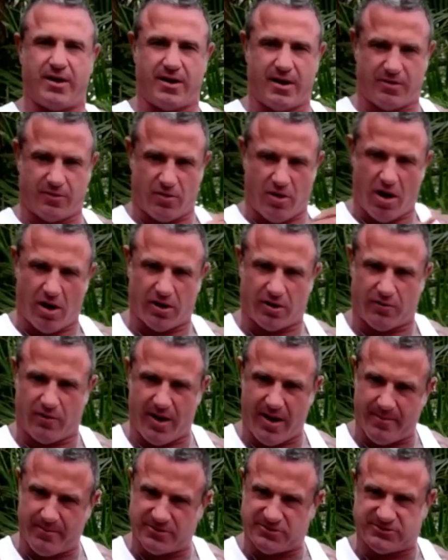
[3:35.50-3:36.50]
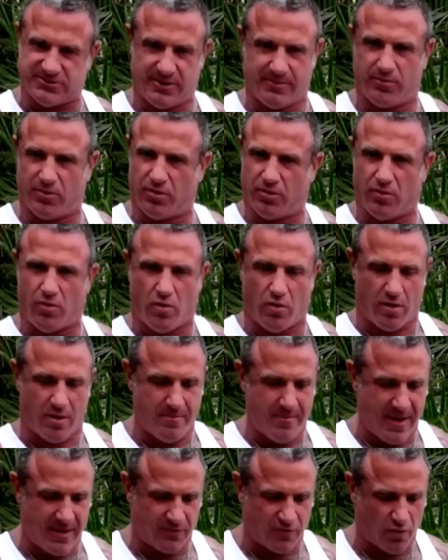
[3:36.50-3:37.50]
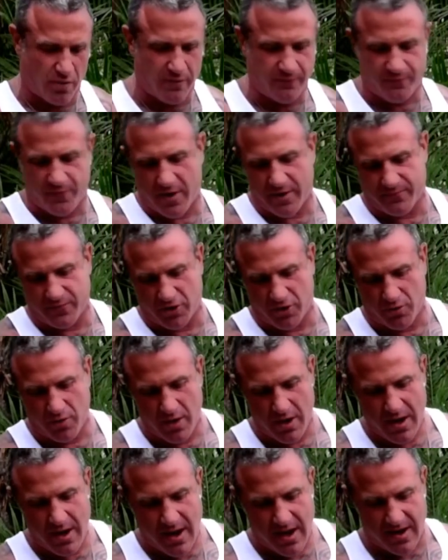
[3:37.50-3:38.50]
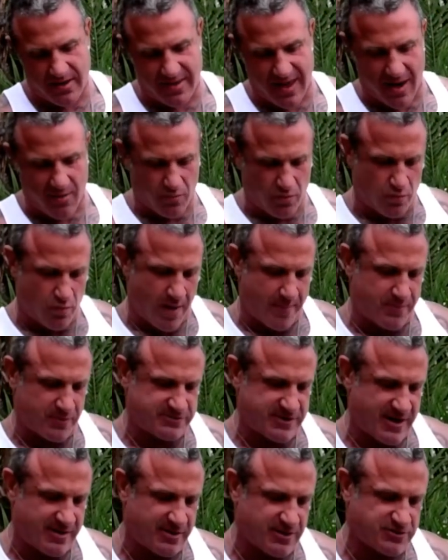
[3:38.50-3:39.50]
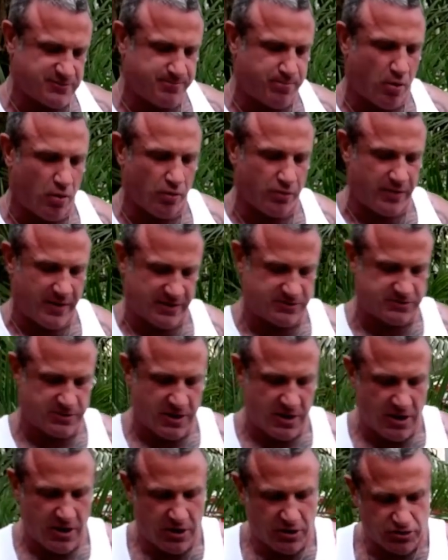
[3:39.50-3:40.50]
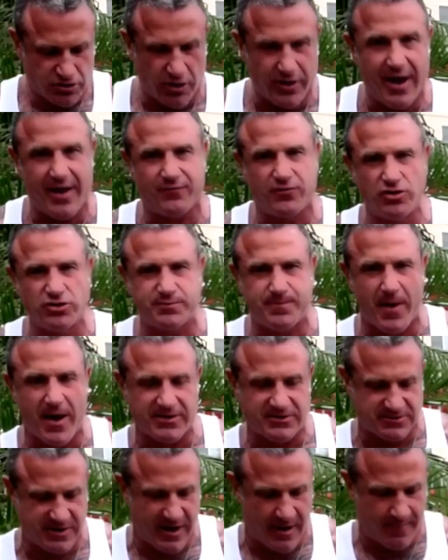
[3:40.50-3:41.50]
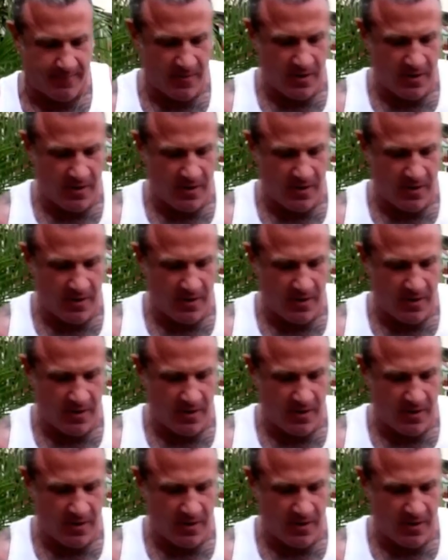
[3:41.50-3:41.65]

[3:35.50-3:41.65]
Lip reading: another hologram, a symbol, or a mentor in front of you, and that would represent this boldness. So you have two spots now.